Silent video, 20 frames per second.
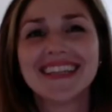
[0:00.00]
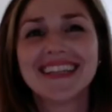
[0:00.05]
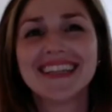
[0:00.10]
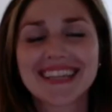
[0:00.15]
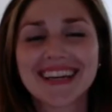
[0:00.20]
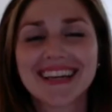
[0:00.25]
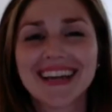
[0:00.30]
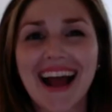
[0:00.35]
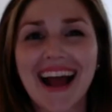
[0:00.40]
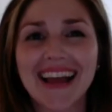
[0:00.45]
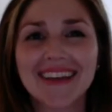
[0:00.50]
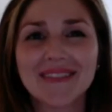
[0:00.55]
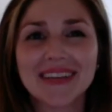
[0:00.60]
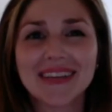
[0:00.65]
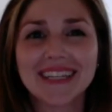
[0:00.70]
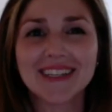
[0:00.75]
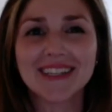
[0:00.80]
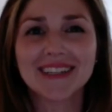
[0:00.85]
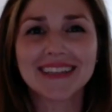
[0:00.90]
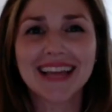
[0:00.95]
it's good. I
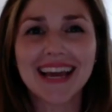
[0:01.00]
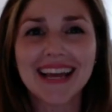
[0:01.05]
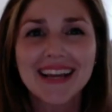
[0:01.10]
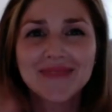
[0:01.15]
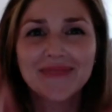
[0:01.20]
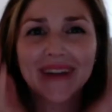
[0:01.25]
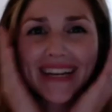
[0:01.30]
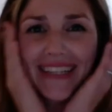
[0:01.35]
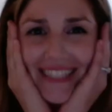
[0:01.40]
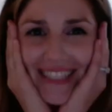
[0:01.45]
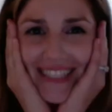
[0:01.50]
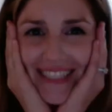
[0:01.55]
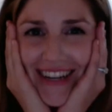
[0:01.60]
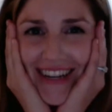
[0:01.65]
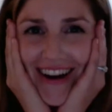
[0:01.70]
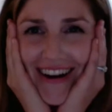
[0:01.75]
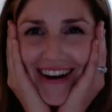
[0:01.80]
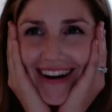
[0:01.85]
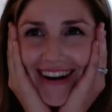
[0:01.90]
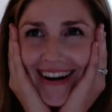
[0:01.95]
mean, you're like my
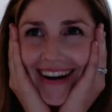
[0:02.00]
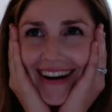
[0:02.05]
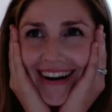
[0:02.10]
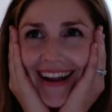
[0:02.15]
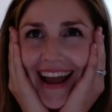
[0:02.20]
star.